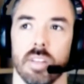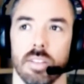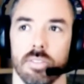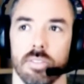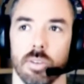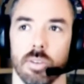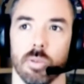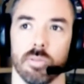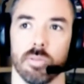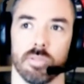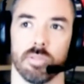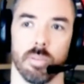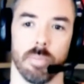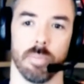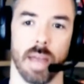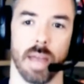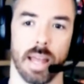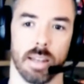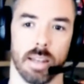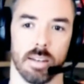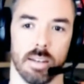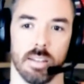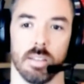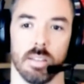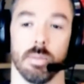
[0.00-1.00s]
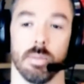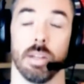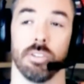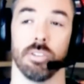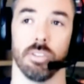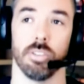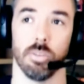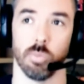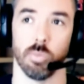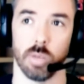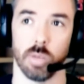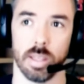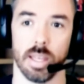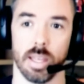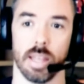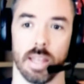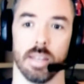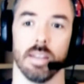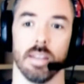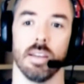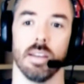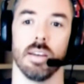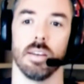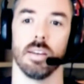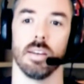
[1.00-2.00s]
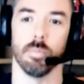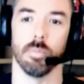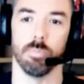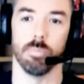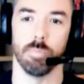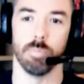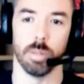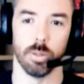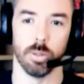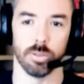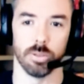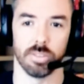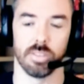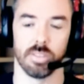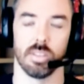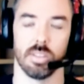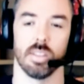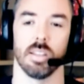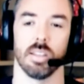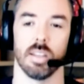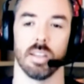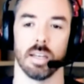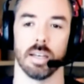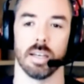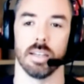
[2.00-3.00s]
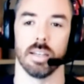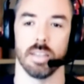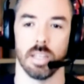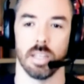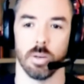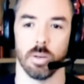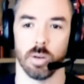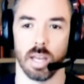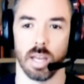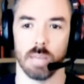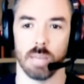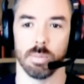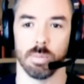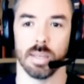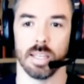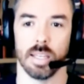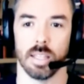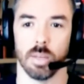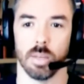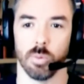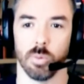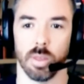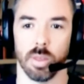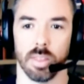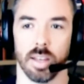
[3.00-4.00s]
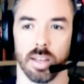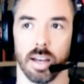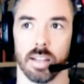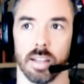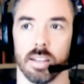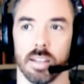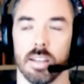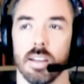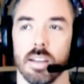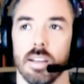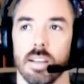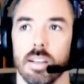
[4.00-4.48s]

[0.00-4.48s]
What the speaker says: And so from that dimension, we then built an IP that we thought